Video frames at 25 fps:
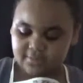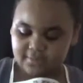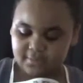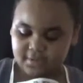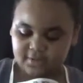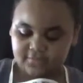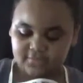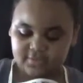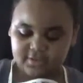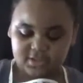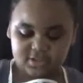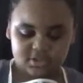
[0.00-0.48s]
But
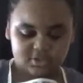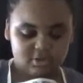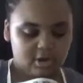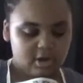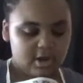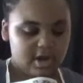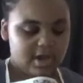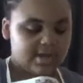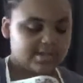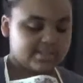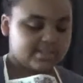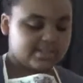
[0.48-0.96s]
if it's
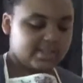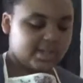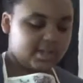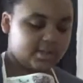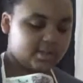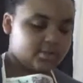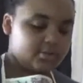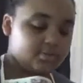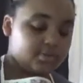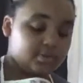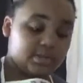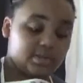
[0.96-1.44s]
not as
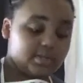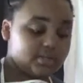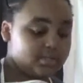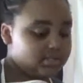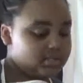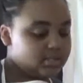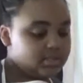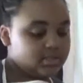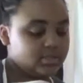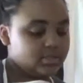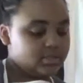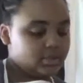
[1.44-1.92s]
yellow, then
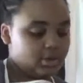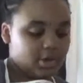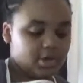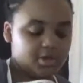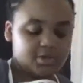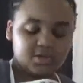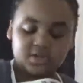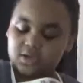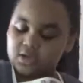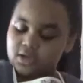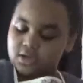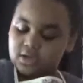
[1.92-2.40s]
it's not
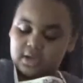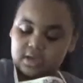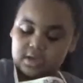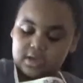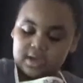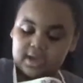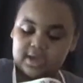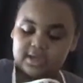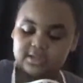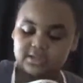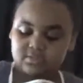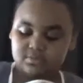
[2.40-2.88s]

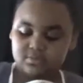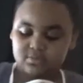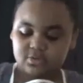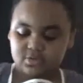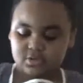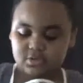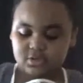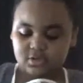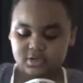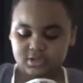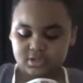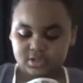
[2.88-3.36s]
as
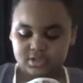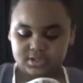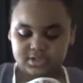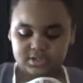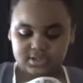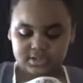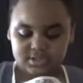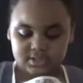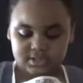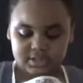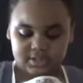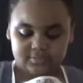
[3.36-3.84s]
good
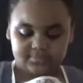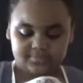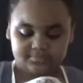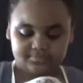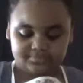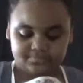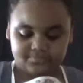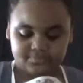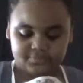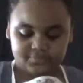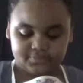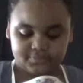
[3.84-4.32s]
seasoning.
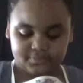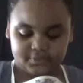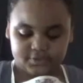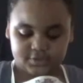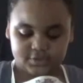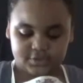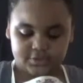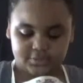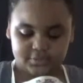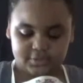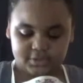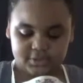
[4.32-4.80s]

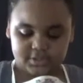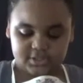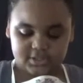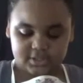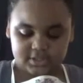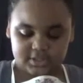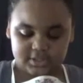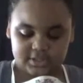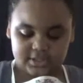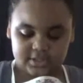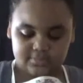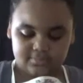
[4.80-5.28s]
So we're just
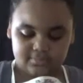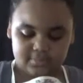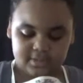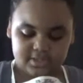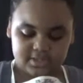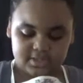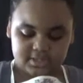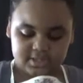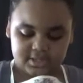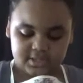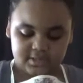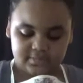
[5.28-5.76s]
going to keep
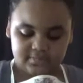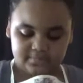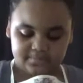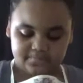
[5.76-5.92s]
mixing.